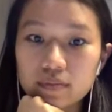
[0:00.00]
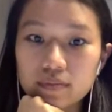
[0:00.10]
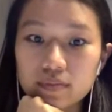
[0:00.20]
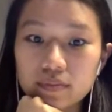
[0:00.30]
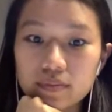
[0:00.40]

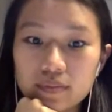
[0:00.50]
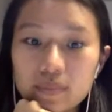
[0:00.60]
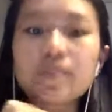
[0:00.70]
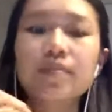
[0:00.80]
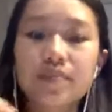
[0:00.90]

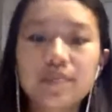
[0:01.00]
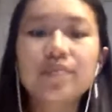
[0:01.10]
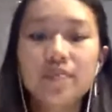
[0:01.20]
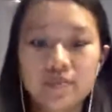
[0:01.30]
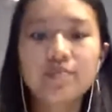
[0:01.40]

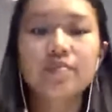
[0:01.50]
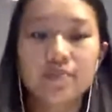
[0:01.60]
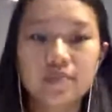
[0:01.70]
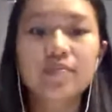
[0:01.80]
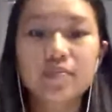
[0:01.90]

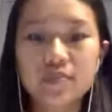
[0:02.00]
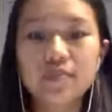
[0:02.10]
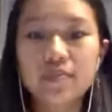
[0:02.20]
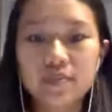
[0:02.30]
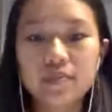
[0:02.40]

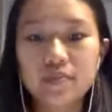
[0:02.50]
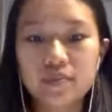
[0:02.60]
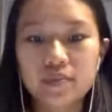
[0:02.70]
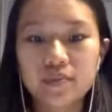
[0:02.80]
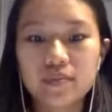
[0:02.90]

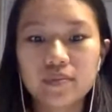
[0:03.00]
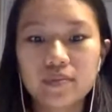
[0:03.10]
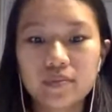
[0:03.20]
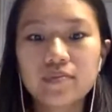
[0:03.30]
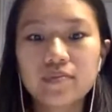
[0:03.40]

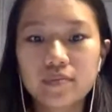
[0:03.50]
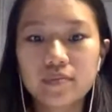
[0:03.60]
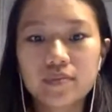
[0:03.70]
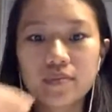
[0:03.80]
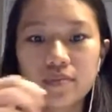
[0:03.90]

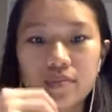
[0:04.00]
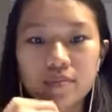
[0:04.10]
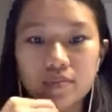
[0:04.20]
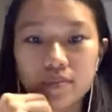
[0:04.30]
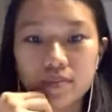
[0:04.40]

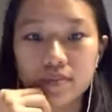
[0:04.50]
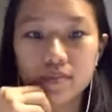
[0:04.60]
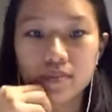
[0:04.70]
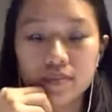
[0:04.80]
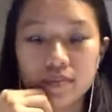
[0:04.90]

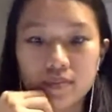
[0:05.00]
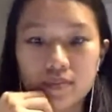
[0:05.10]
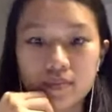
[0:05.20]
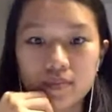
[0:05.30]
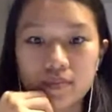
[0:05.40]

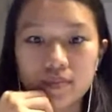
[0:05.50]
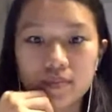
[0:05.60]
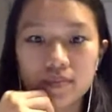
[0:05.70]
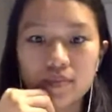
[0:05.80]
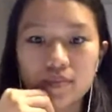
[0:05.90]

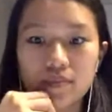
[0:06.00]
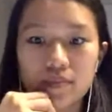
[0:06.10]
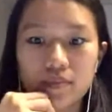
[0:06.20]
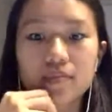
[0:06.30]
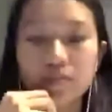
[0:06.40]

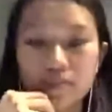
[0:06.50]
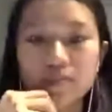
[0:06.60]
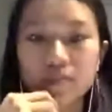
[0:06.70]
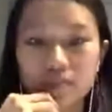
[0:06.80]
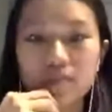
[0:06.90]

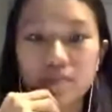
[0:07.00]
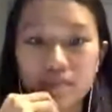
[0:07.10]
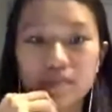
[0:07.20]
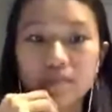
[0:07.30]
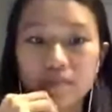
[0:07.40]

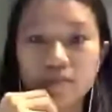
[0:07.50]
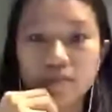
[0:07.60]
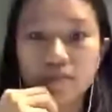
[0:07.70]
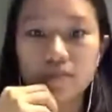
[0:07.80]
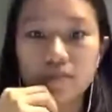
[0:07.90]
No words are spoken by the person on screen.